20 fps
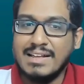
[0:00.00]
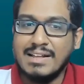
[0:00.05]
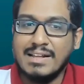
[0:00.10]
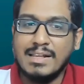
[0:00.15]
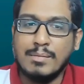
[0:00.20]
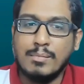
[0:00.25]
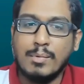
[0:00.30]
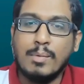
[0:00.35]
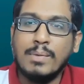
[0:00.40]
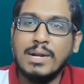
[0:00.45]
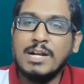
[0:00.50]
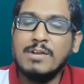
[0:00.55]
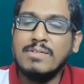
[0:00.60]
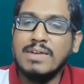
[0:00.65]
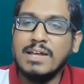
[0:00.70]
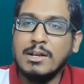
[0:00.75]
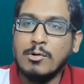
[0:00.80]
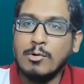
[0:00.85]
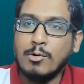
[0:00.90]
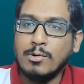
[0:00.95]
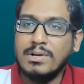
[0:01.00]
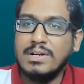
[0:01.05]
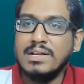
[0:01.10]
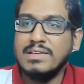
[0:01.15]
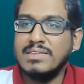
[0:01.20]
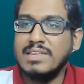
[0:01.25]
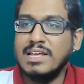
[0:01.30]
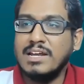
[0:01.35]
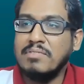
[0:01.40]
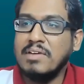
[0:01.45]
the moment we
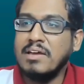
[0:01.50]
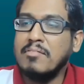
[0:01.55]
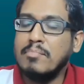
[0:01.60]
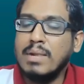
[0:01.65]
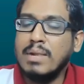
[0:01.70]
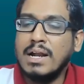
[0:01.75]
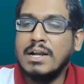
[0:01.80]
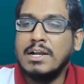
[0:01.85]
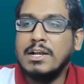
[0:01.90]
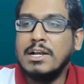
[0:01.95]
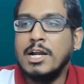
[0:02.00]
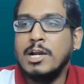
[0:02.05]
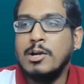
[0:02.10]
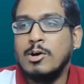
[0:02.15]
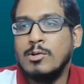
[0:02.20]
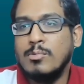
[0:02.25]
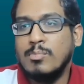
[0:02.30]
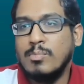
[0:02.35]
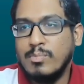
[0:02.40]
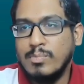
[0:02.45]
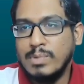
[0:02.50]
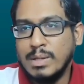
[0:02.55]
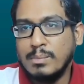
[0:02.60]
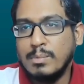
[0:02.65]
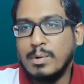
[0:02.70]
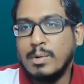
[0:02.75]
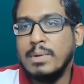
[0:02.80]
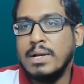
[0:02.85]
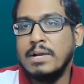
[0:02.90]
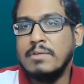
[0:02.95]
notice that we have blundered or the
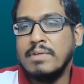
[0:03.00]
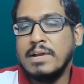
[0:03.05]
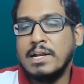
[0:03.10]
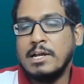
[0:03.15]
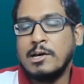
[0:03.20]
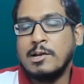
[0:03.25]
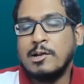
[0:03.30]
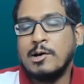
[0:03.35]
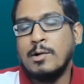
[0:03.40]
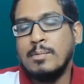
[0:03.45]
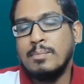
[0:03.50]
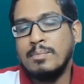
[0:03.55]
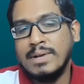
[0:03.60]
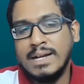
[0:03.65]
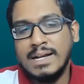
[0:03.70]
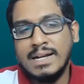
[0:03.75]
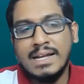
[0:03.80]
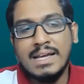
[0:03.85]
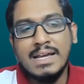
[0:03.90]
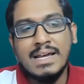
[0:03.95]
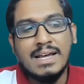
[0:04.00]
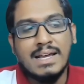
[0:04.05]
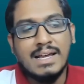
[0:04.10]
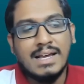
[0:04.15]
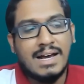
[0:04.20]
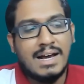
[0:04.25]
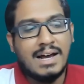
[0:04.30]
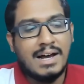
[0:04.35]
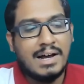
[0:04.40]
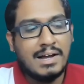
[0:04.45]
moment when our opponent,
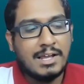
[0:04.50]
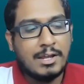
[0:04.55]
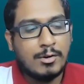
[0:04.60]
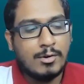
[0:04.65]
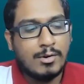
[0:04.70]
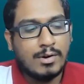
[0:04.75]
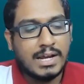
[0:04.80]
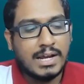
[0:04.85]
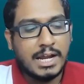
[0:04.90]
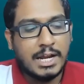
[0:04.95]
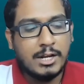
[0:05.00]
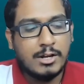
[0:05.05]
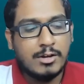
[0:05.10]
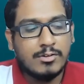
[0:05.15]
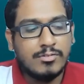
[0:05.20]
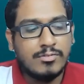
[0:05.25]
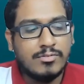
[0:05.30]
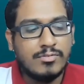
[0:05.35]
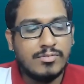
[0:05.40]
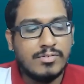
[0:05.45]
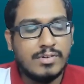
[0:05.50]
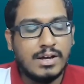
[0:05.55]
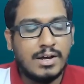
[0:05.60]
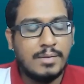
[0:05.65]
kind of